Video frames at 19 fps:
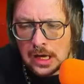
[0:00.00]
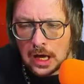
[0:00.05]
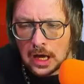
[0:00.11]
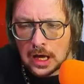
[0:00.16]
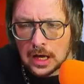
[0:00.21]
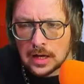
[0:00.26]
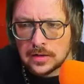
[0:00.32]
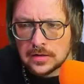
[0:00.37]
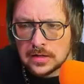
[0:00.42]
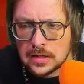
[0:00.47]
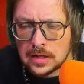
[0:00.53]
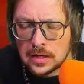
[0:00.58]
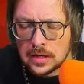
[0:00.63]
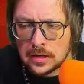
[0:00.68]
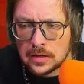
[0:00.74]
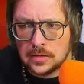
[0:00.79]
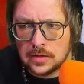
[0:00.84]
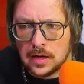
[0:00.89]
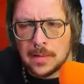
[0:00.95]
And
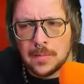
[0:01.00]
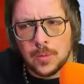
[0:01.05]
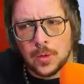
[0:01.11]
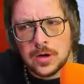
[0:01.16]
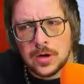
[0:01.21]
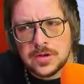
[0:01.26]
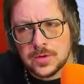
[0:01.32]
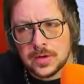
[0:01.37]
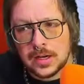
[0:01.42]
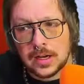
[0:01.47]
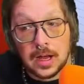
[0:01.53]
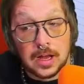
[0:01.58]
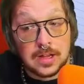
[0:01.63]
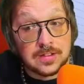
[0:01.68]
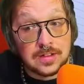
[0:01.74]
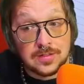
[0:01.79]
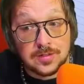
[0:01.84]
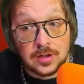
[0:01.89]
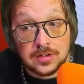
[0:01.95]
I'm wondering,
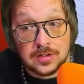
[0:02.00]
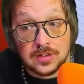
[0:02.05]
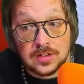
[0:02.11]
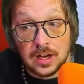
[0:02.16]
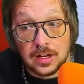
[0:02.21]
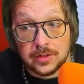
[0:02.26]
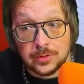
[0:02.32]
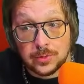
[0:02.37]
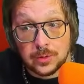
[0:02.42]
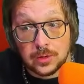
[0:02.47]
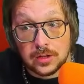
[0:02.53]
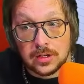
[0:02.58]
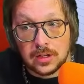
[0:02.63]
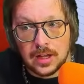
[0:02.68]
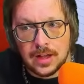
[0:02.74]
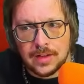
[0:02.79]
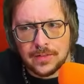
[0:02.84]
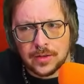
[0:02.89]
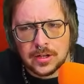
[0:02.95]
since our detective's really
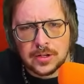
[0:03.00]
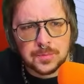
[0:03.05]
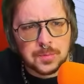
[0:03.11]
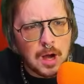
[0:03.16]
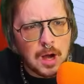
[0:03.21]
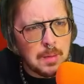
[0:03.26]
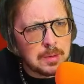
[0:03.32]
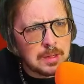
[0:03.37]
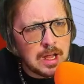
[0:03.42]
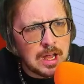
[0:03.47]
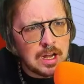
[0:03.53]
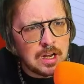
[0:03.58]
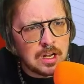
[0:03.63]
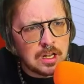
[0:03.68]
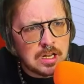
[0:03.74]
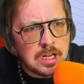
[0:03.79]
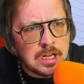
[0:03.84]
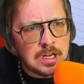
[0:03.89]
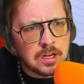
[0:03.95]
clever, he's probably had a
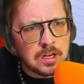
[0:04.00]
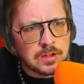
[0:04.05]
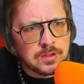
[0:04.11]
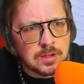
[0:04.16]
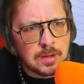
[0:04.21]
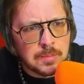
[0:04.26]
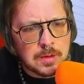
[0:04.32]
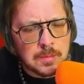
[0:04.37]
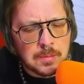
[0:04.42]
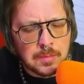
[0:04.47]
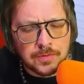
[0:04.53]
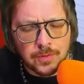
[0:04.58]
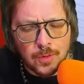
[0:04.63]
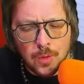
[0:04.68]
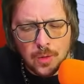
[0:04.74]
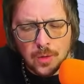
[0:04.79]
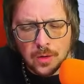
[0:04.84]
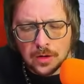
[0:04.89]
lead on something before.